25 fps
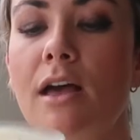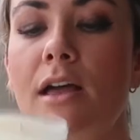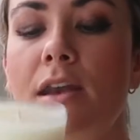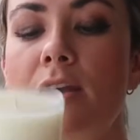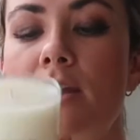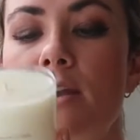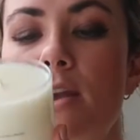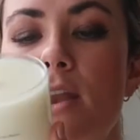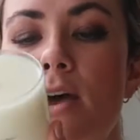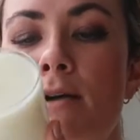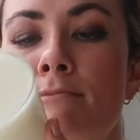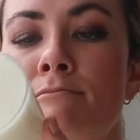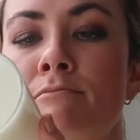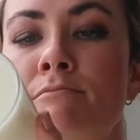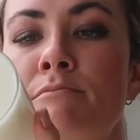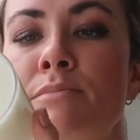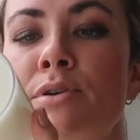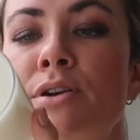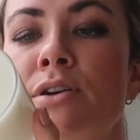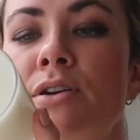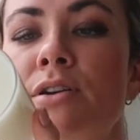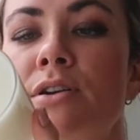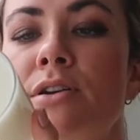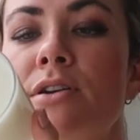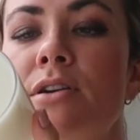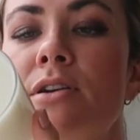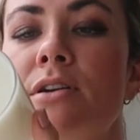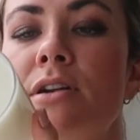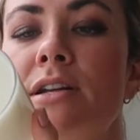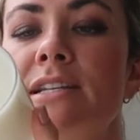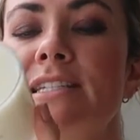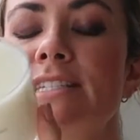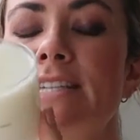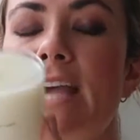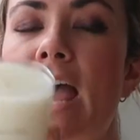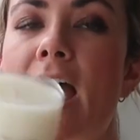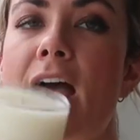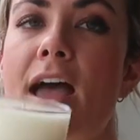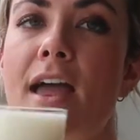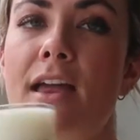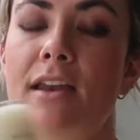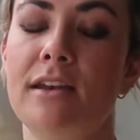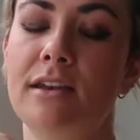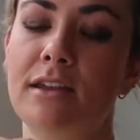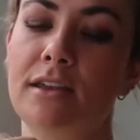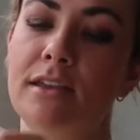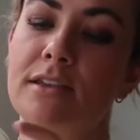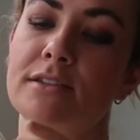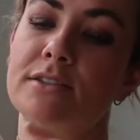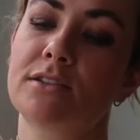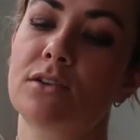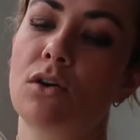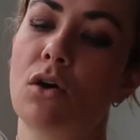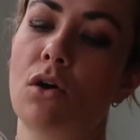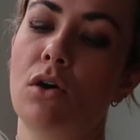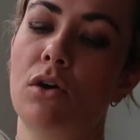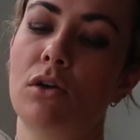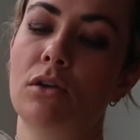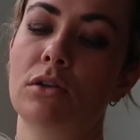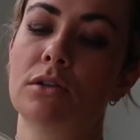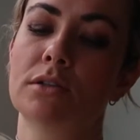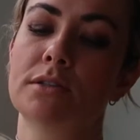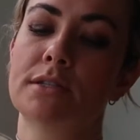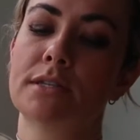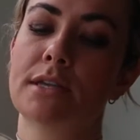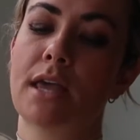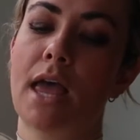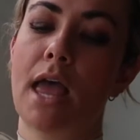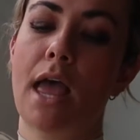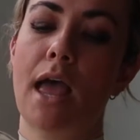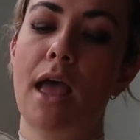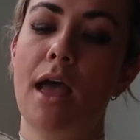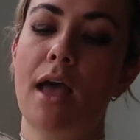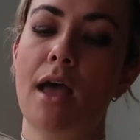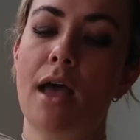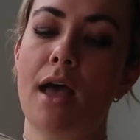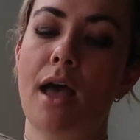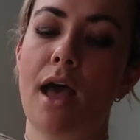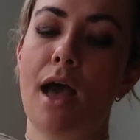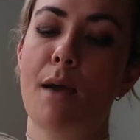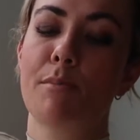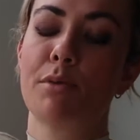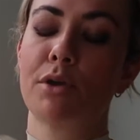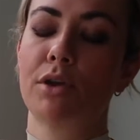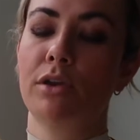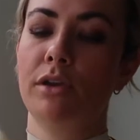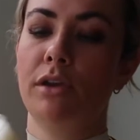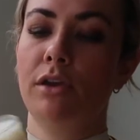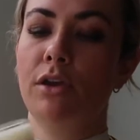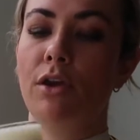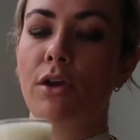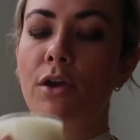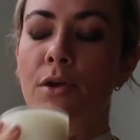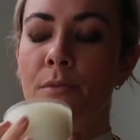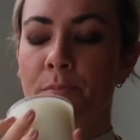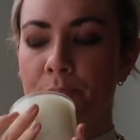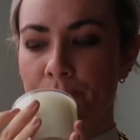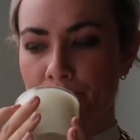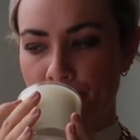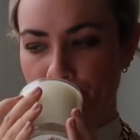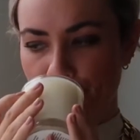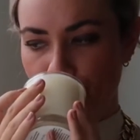Number 10 is called Abiquir.